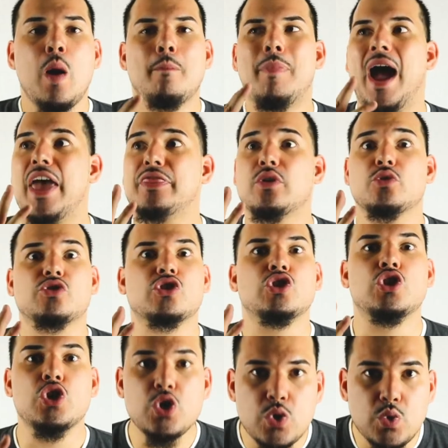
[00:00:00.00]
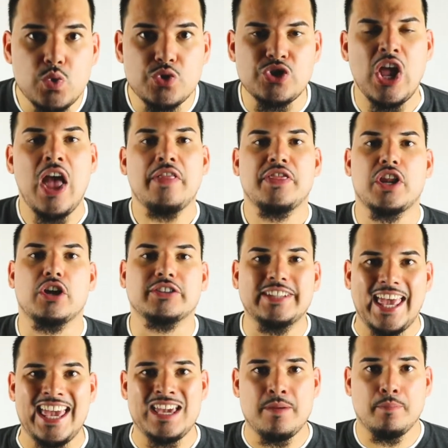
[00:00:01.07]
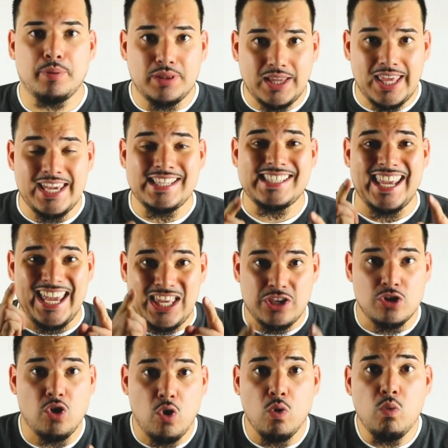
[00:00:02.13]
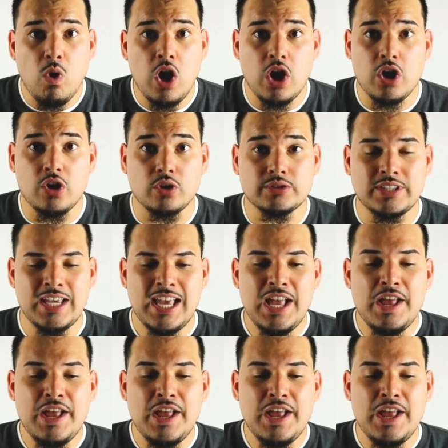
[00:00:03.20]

by those news that are taking place in your world